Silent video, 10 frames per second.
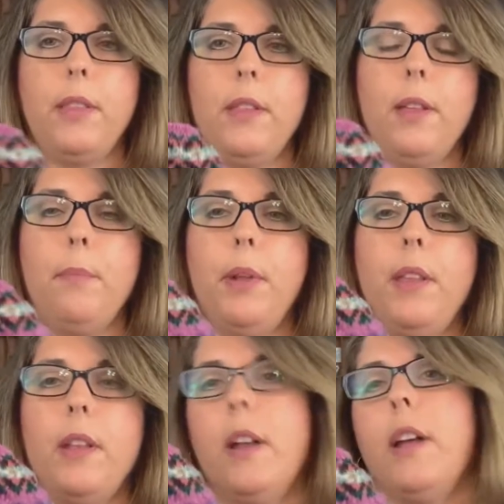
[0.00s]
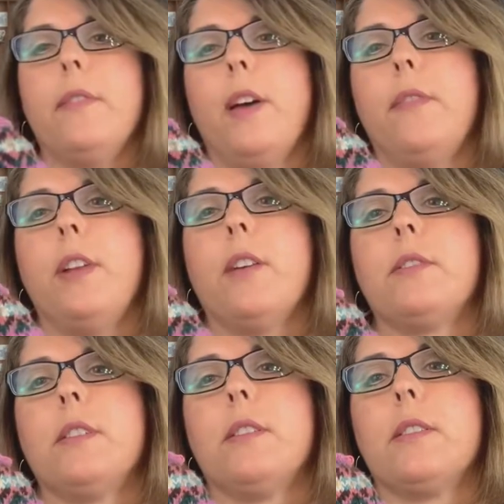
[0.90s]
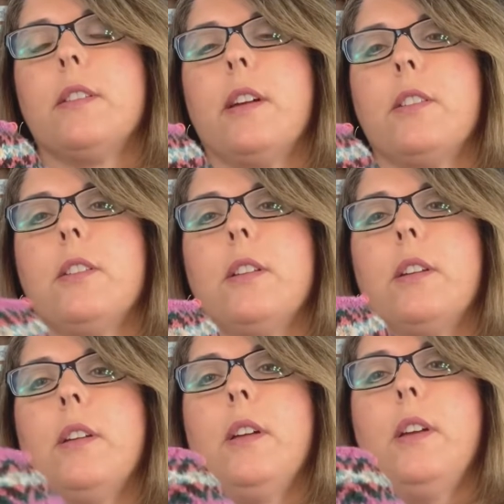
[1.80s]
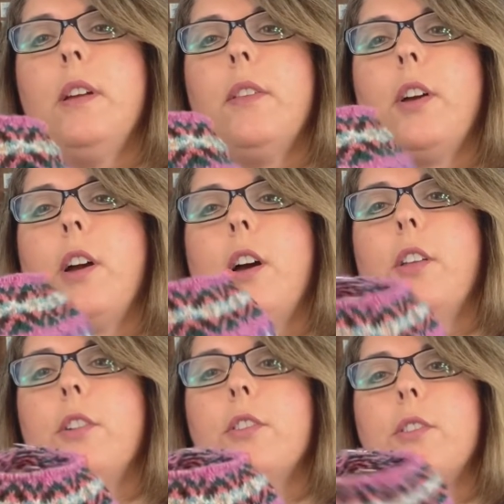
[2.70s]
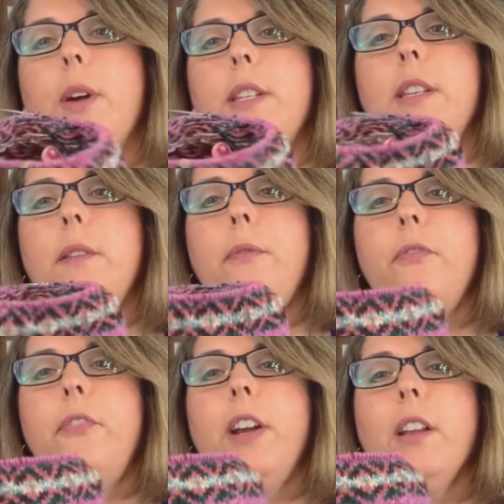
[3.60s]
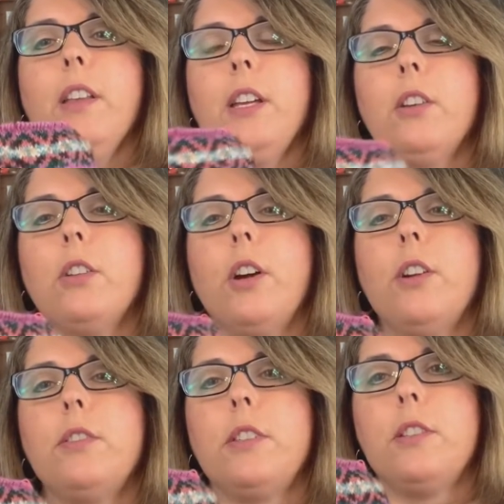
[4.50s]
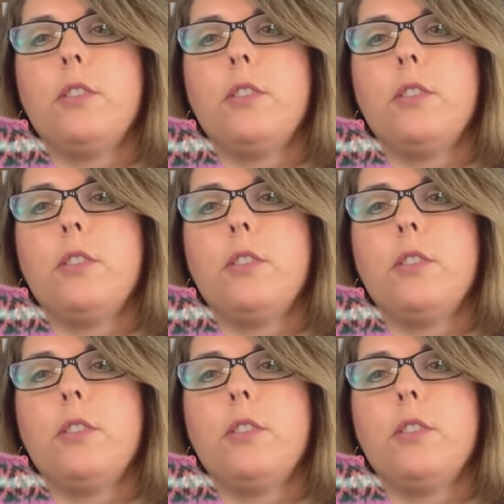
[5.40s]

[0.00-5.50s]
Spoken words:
then I have now since selected the colors. So I did fairly close. These are